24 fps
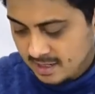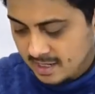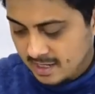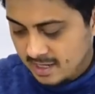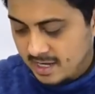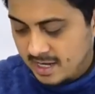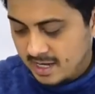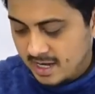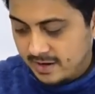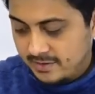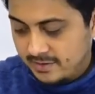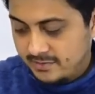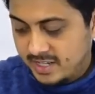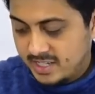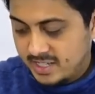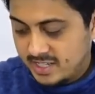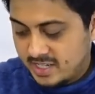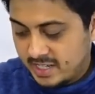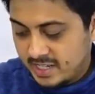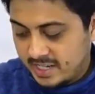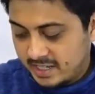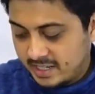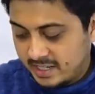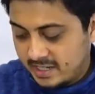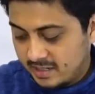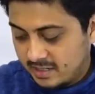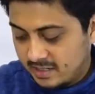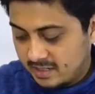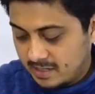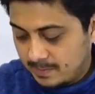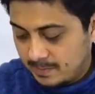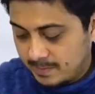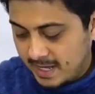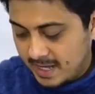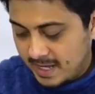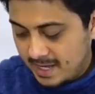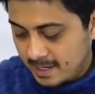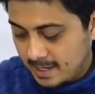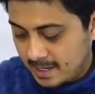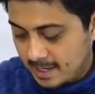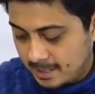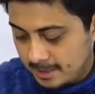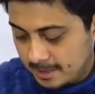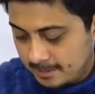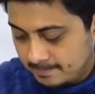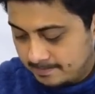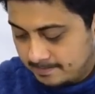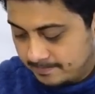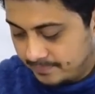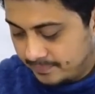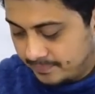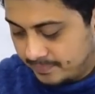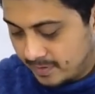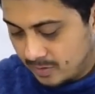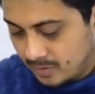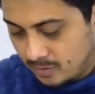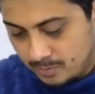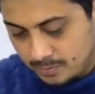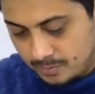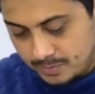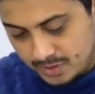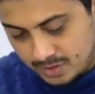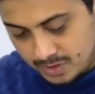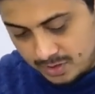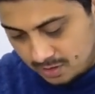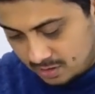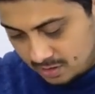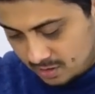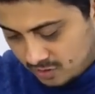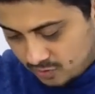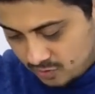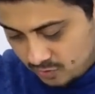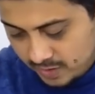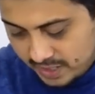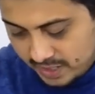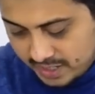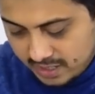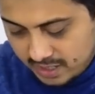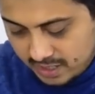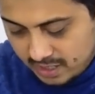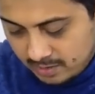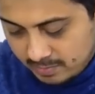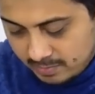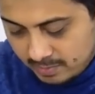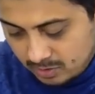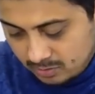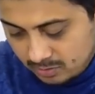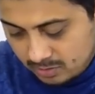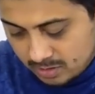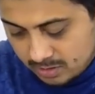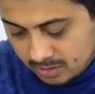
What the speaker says: I've disconnected the supply. Oops, this wire came out.